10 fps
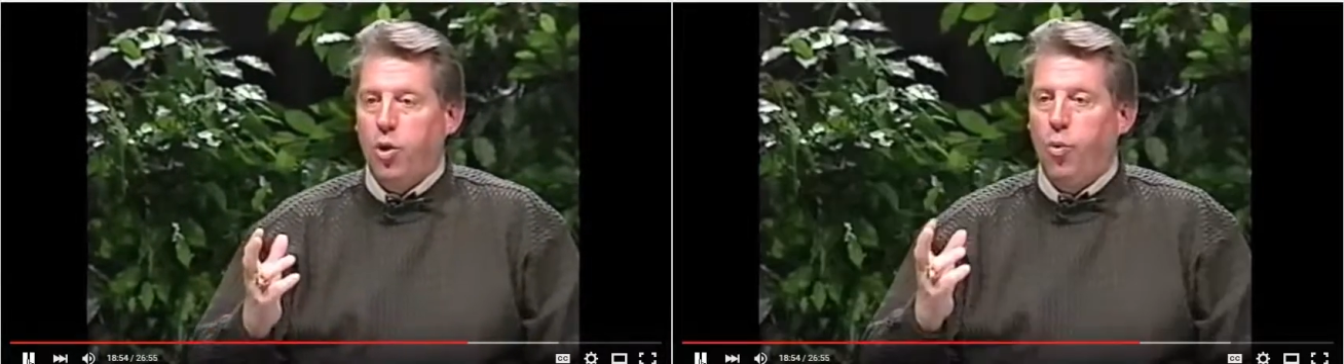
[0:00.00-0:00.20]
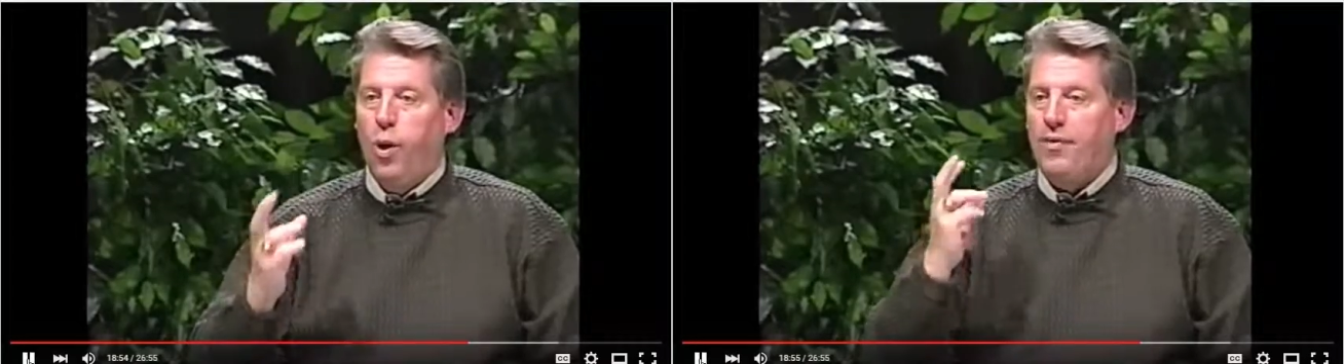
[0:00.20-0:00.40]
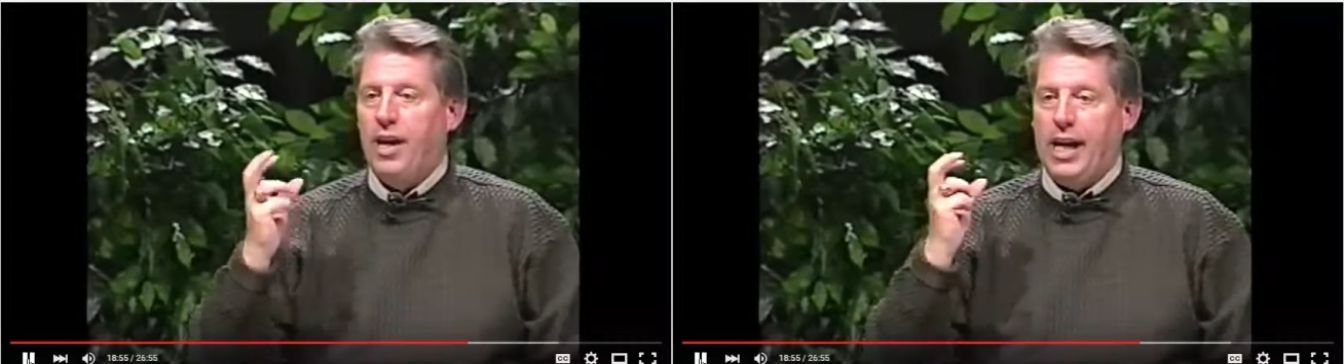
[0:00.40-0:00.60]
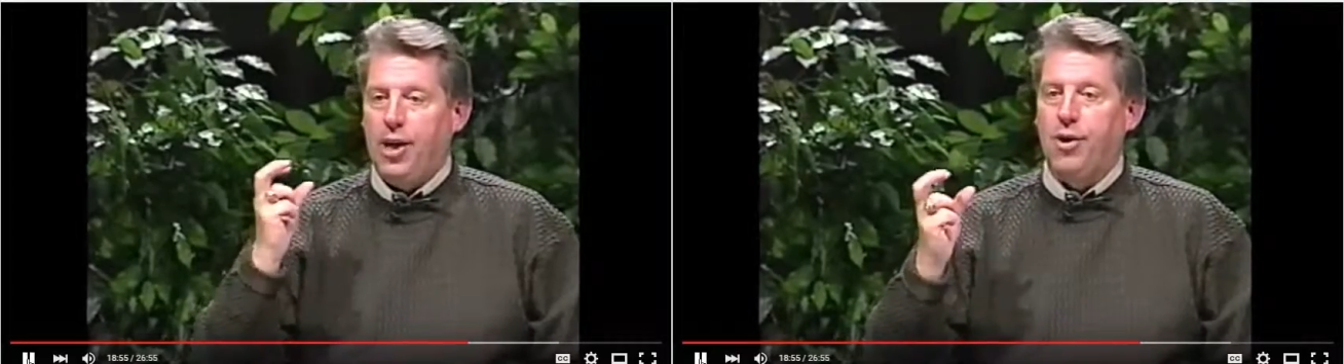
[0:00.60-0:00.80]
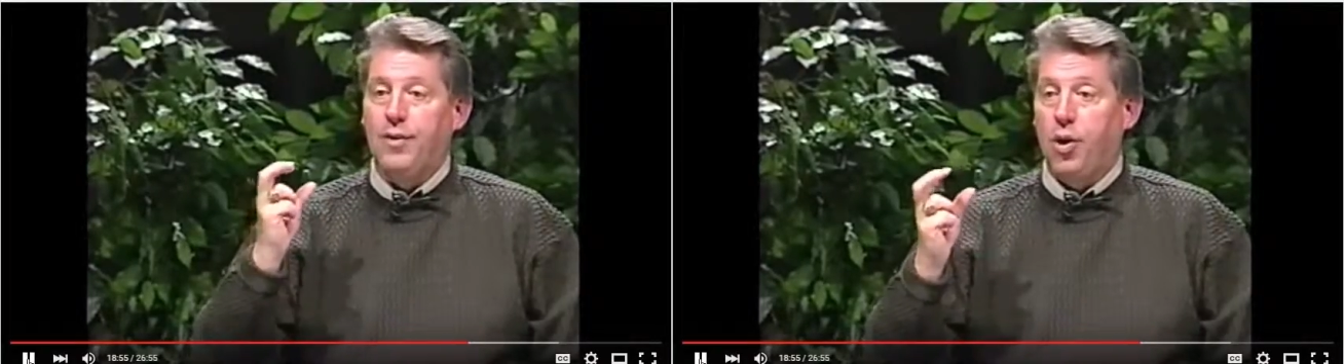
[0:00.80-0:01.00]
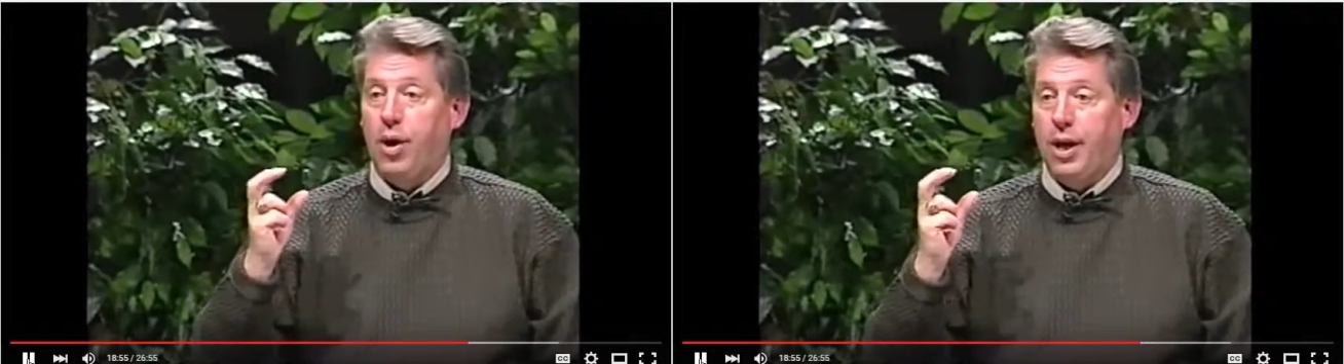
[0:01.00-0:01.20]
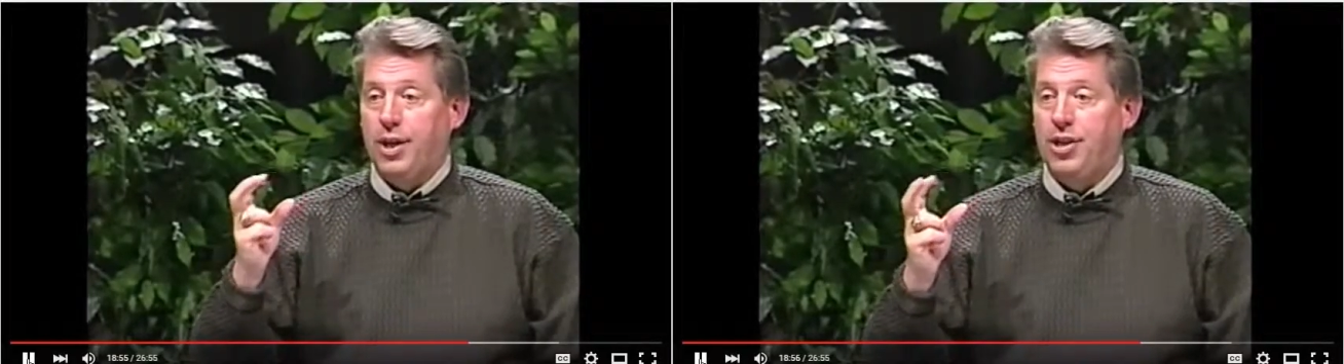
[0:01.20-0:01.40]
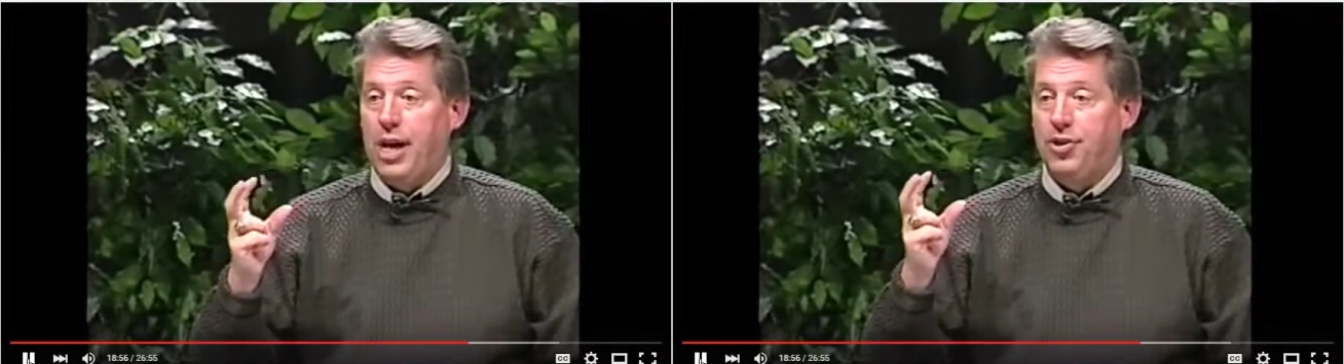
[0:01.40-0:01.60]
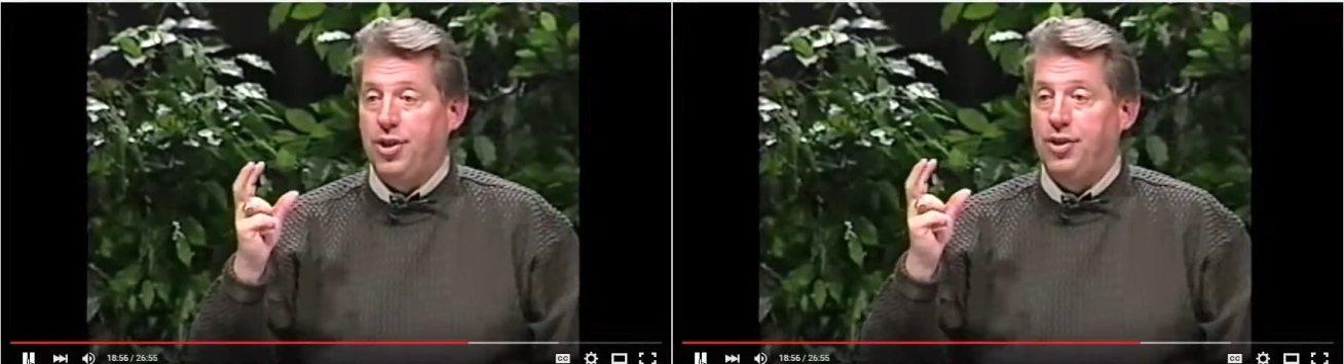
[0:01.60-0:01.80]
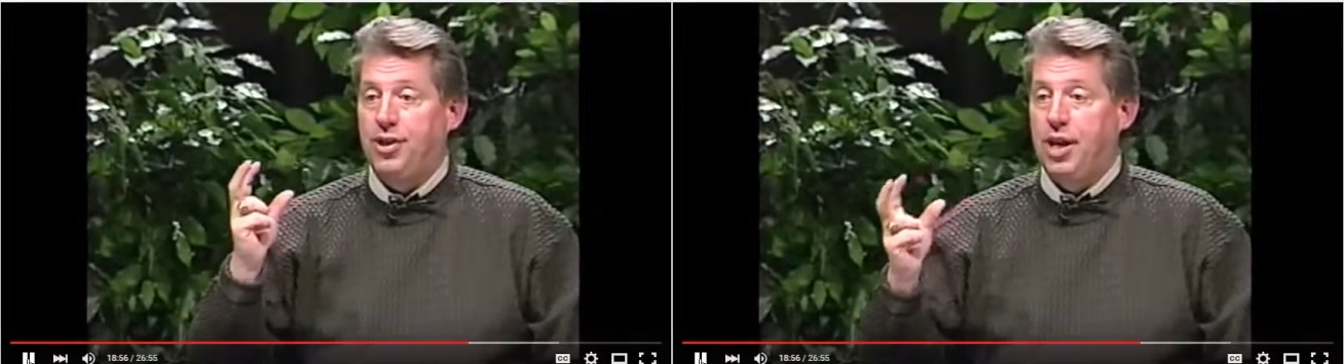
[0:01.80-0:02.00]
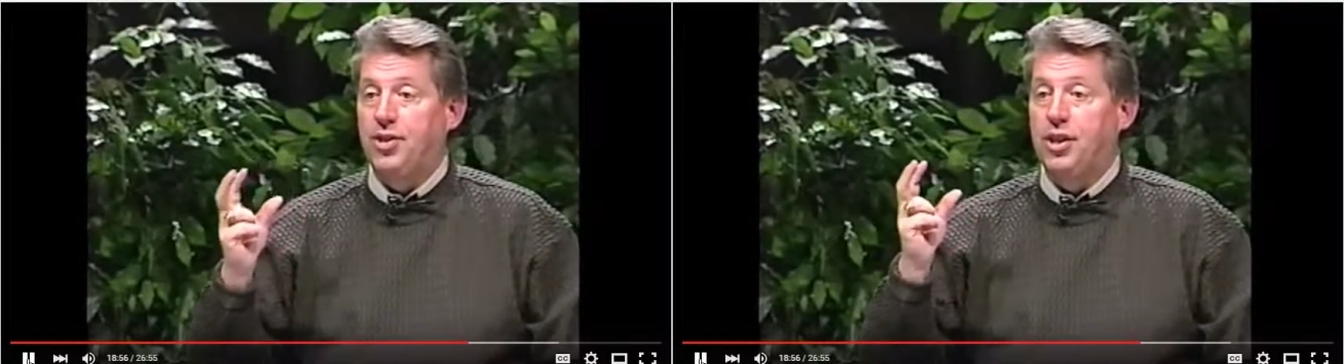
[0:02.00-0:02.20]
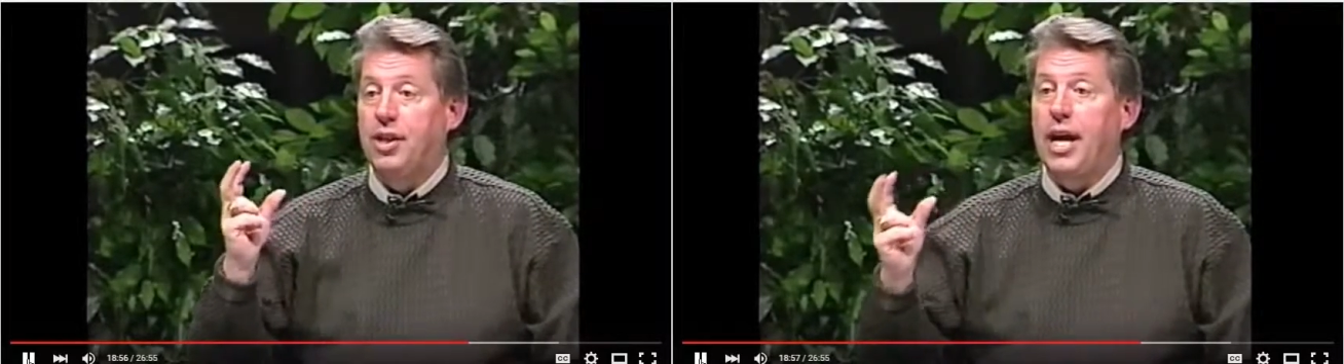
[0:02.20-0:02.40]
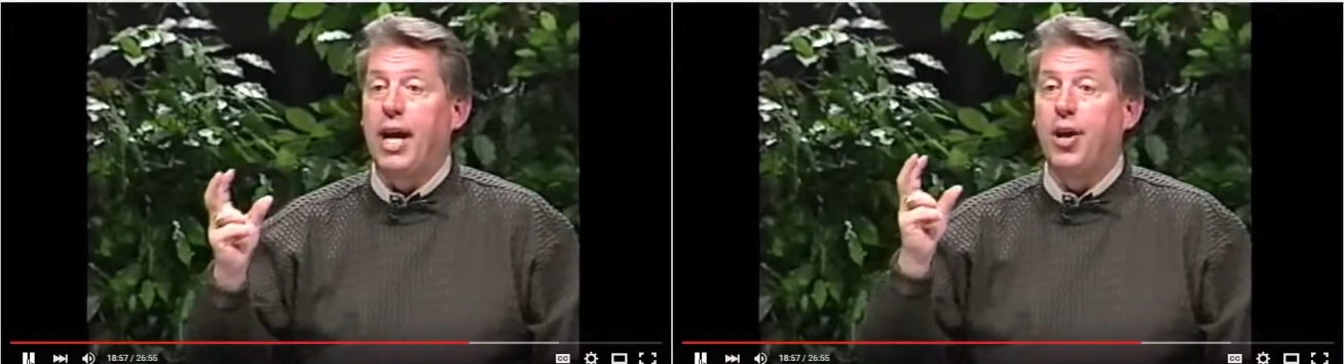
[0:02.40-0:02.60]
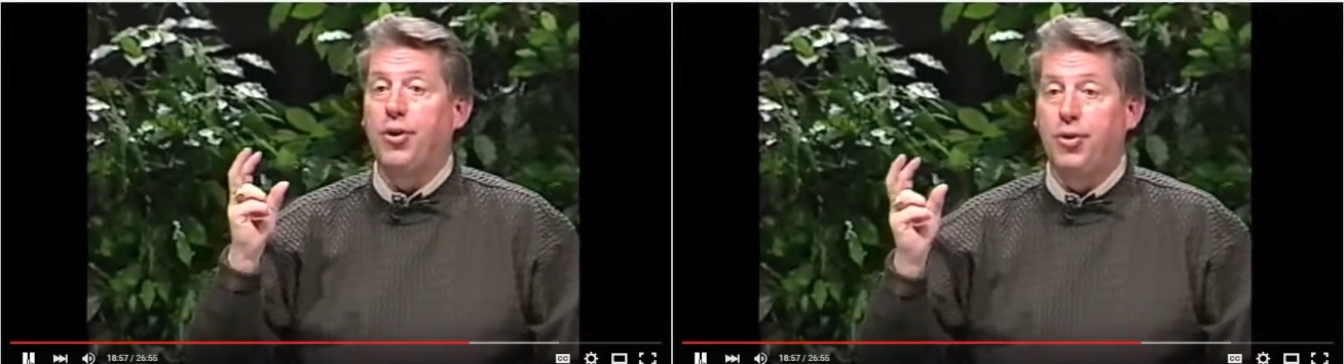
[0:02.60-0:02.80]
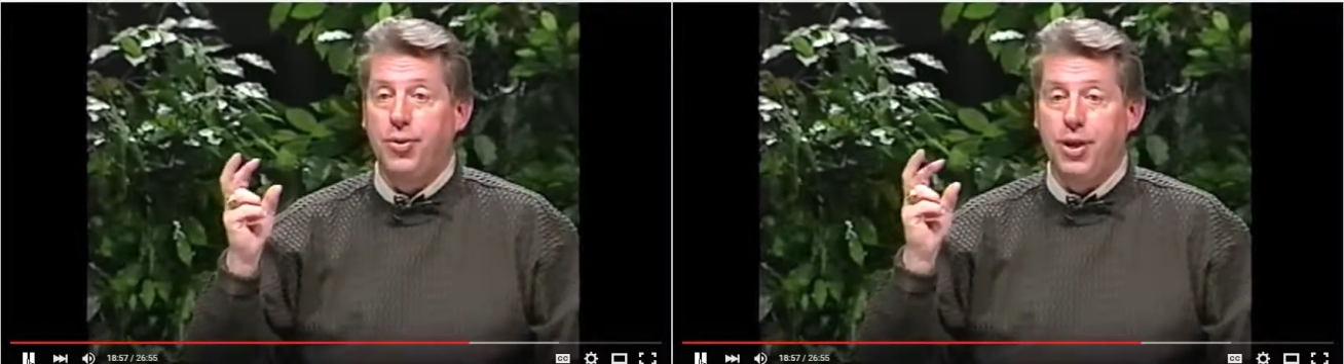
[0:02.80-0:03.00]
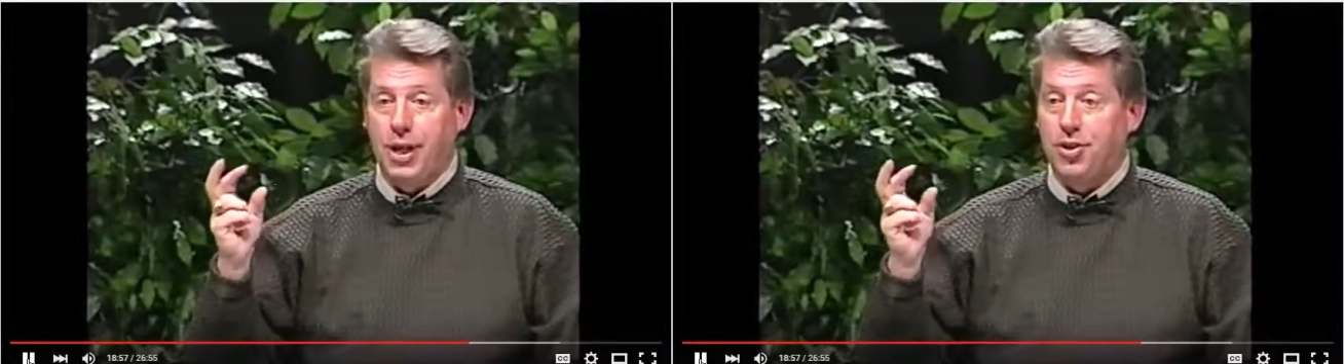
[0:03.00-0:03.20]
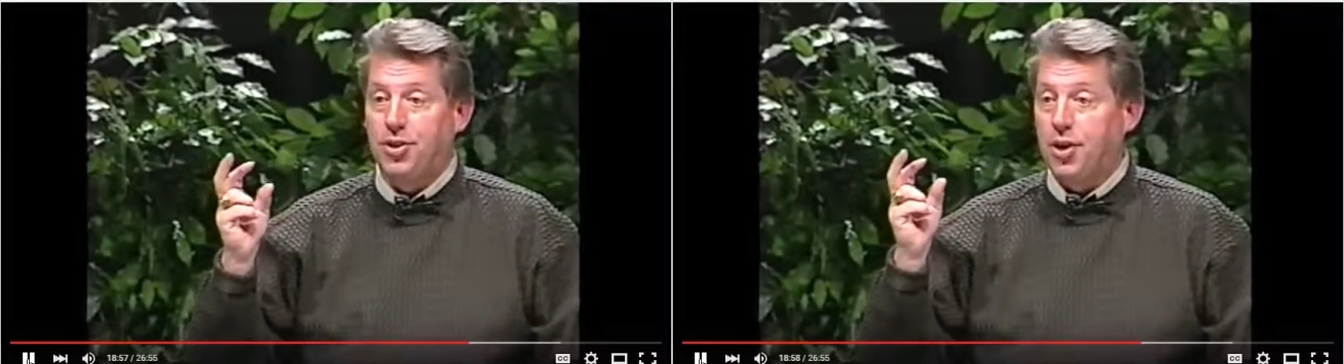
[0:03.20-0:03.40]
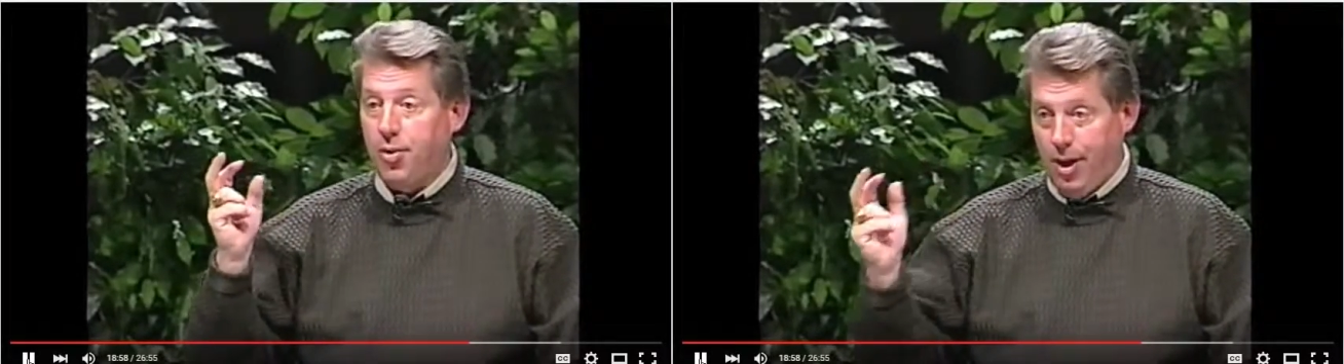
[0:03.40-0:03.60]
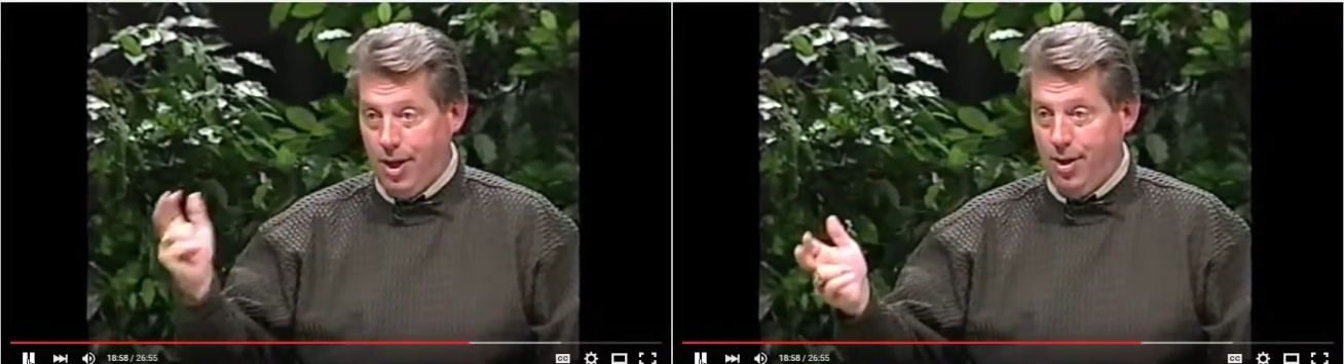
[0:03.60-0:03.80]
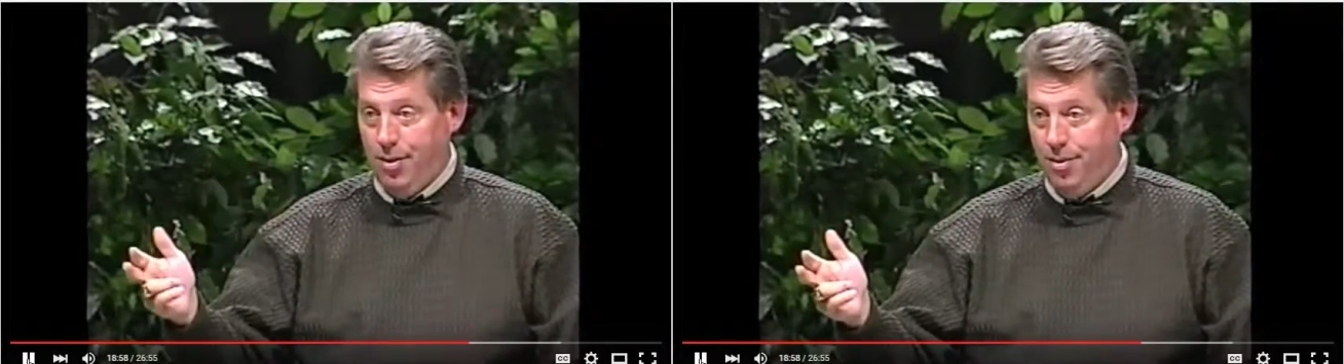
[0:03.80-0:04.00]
when the leader of an organization doesn't care who gets the credit.